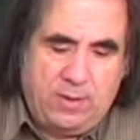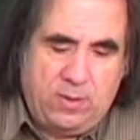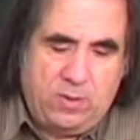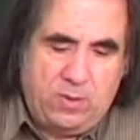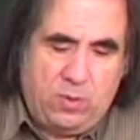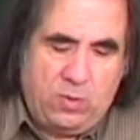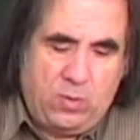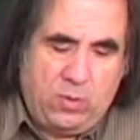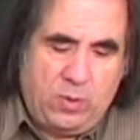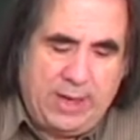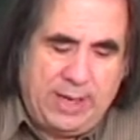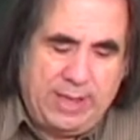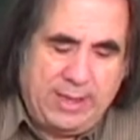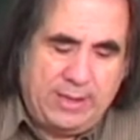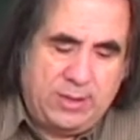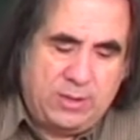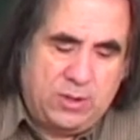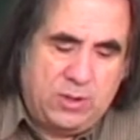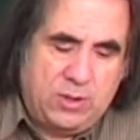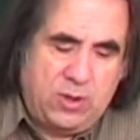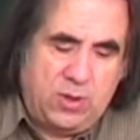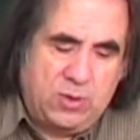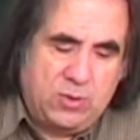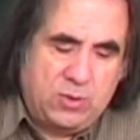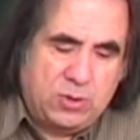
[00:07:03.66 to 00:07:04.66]
white
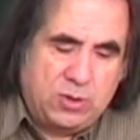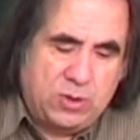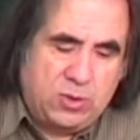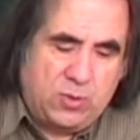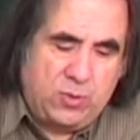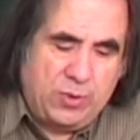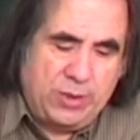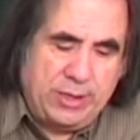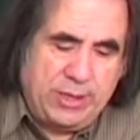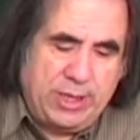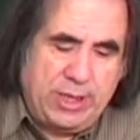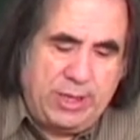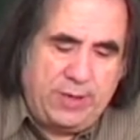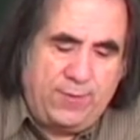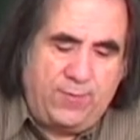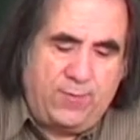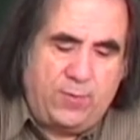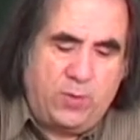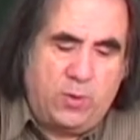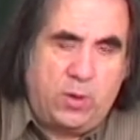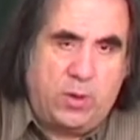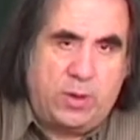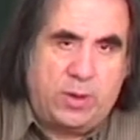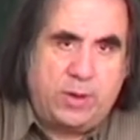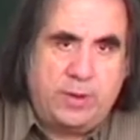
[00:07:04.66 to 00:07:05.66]
goes queen
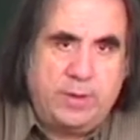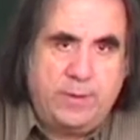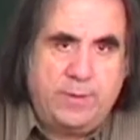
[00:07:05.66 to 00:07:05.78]
a4,